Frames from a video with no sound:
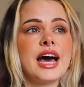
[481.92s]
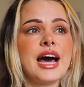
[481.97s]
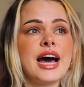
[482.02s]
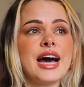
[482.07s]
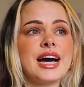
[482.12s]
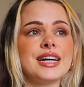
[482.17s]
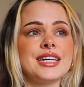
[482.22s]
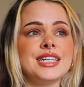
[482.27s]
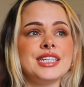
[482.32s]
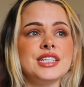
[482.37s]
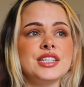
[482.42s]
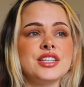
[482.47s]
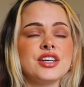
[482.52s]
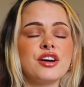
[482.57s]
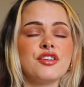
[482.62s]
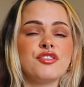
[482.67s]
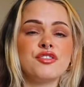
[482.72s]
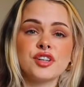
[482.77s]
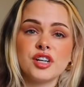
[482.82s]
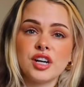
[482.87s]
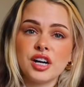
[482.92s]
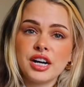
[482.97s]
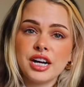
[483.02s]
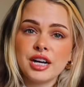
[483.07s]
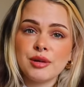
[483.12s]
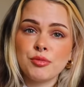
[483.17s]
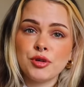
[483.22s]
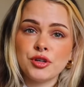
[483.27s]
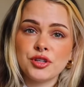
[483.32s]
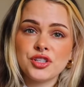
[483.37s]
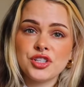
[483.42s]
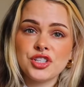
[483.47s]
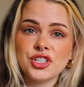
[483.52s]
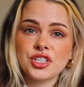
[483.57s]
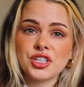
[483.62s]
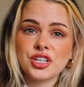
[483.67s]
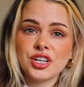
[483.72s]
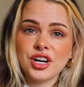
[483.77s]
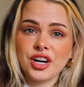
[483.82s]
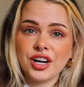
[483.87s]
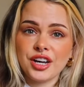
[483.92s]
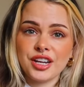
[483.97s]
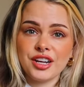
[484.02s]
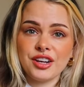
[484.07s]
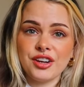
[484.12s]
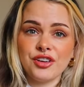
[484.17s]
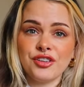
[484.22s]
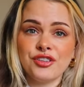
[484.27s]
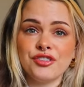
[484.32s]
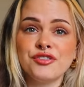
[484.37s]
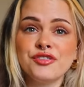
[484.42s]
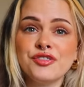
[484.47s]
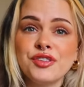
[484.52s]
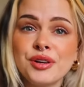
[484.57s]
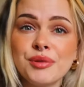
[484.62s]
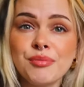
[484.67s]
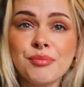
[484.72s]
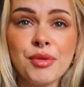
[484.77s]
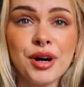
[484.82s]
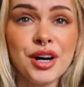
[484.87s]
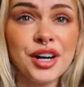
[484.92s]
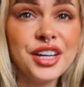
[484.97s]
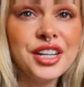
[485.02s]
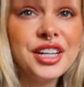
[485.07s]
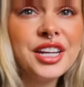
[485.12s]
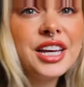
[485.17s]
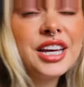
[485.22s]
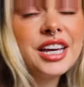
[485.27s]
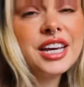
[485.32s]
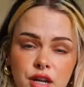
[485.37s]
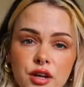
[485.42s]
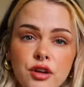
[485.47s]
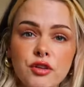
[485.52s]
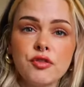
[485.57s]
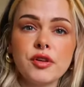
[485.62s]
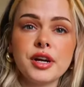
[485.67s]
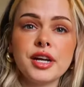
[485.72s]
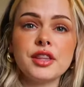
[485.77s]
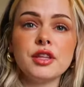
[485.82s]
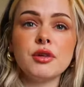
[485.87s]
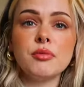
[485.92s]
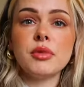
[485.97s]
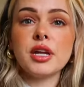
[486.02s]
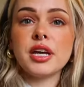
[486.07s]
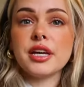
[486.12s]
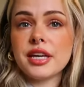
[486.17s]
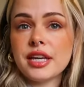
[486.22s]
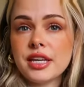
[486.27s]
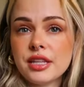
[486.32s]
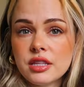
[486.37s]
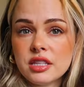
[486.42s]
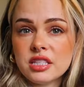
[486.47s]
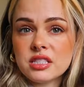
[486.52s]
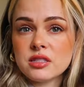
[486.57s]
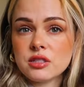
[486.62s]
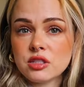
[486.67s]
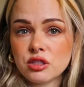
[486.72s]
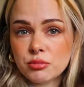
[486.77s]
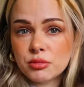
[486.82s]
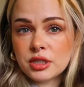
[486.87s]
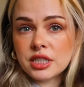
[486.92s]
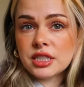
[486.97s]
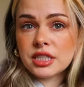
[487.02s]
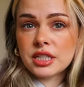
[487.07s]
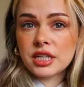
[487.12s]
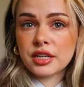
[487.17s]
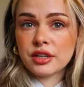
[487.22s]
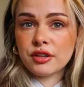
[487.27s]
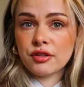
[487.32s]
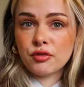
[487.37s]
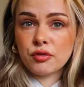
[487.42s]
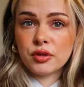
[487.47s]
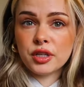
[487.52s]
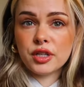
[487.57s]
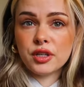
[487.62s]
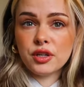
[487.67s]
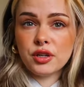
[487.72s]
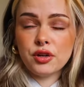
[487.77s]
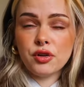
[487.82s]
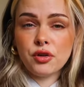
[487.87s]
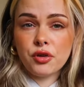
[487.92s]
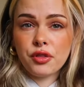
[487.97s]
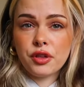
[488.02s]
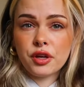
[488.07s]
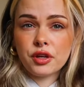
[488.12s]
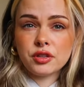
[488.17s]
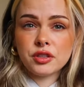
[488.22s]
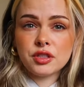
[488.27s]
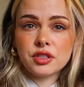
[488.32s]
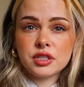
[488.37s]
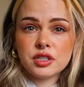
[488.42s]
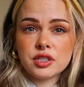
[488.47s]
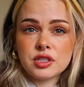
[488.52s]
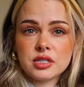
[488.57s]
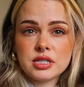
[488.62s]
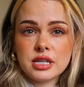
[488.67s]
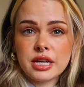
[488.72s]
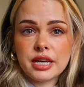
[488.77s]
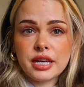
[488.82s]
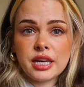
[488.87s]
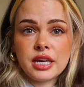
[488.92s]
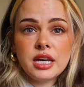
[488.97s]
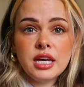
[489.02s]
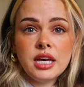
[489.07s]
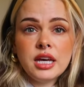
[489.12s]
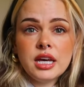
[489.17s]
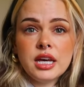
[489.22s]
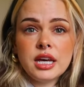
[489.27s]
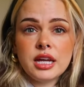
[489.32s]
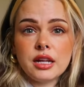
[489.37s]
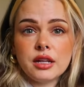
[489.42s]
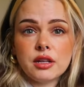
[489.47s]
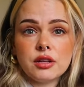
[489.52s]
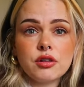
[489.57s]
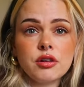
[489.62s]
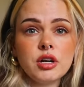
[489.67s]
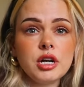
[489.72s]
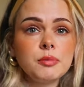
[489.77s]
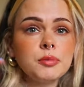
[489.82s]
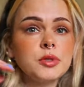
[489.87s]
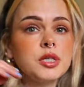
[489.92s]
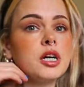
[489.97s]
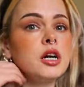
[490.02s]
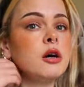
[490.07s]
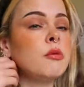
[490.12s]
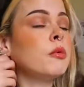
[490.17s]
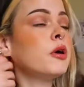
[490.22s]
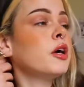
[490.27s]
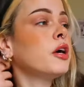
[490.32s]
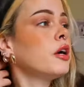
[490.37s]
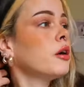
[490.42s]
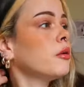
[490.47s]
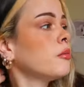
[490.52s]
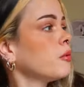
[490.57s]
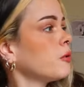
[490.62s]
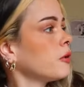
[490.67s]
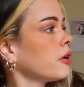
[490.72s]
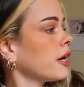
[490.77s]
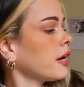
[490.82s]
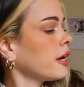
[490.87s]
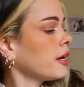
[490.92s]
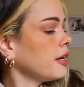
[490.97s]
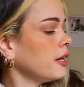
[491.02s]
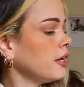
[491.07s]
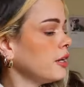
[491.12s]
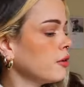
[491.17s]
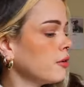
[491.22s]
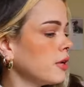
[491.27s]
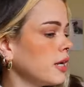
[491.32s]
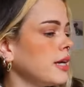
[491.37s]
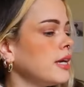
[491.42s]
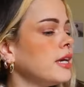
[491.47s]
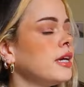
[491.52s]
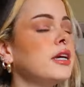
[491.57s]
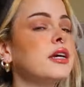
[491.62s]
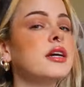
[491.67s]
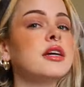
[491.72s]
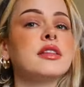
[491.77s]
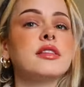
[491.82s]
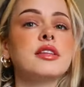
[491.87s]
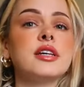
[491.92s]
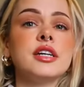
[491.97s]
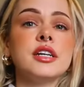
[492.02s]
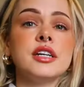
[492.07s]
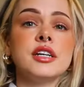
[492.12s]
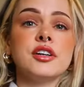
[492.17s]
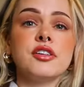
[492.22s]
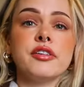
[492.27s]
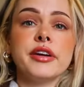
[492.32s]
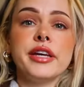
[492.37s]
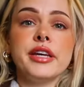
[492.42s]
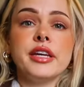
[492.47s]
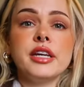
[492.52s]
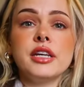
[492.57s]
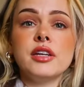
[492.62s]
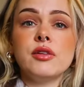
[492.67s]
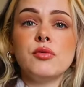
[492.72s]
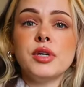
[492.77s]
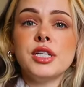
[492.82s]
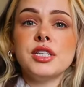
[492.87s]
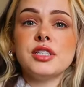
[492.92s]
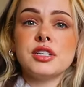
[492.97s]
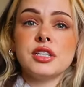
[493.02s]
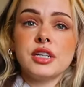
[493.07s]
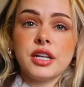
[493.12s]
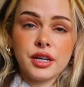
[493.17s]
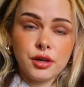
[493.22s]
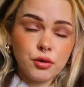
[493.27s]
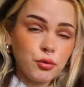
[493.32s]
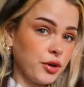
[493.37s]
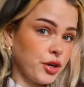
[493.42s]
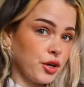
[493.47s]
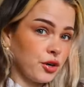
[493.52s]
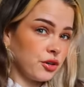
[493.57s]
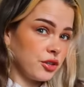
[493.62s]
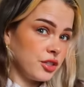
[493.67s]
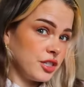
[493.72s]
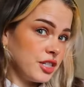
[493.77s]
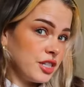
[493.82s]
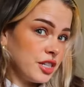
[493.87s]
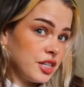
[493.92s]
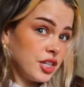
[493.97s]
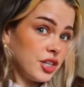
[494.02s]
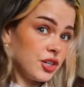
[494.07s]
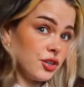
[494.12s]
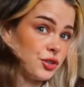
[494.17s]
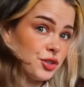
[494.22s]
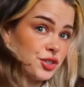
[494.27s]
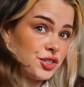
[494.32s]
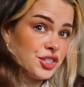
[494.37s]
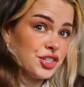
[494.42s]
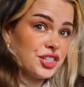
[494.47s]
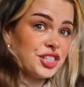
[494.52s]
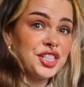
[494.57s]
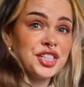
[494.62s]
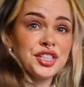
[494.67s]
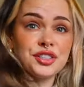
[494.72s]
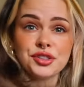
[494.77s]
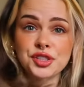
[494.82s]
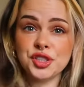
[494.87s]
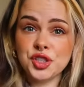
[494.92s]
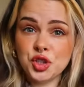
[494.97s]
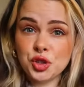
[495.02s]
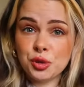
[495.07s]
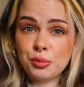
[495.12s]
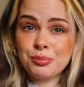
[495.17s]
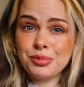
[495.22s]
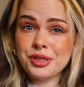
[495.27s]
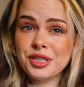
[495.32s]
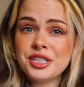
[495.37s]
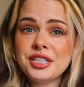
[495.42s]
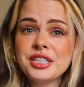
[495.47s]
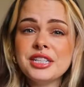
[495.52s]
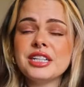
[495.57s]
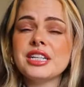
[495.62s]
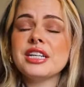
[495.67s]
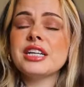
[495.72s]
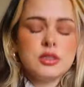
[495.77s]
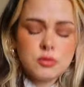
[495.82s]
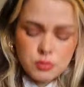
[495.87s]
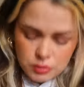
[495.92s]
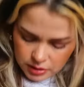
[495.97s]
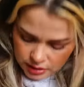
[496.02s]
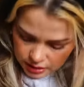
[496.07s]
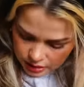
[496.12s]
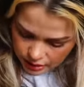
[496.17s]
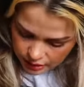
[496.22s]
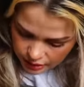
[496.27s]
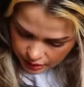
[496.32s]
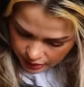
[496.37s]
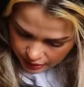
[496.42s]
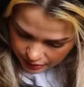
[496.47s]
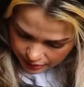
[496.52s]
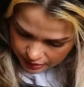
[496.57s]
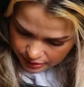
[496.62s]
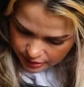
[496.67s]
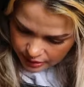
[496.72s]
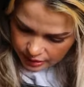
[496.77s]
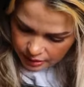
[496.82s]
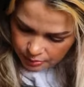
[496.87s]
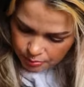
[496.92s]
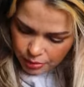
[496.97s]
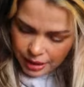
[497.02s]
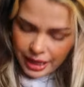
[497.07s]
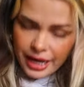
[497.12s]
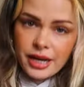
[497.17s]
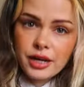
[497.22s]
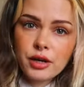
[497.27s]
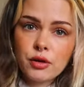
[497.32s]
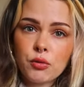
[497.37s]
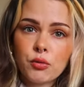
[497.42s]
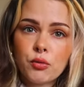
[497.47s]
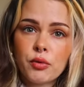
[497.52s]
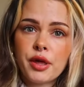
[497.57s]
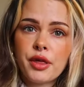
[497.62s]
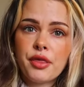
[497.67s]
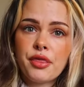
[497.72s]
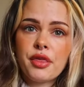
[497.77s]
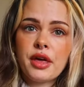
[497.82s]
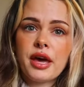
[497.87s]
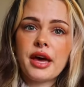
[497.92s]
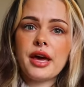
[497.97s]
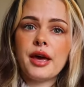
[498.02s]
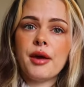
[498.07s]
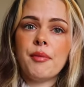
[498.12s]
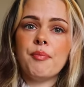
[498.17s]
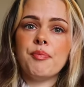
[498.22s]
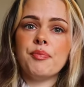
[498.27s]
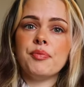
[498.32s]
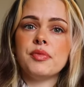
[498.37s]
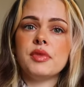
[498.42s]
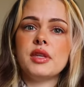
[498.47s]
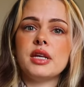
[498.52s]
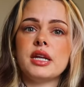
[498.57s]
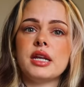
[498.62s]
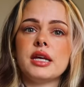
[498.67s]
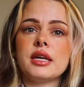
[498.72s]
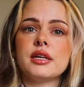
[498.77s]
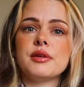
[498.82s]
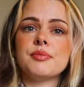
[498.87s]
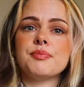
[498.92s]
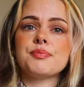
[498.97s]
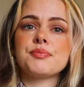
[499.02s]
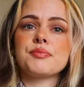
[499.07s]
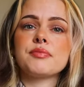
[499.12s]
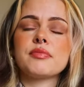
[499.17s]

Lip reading: and I forgot how much I love mine. I love wearing them like in the summer, kind of with nothing under, just like a little crop top, but equally they're great in winter, like with a hoodie under or a jumper. These ones are kind of like the black with the like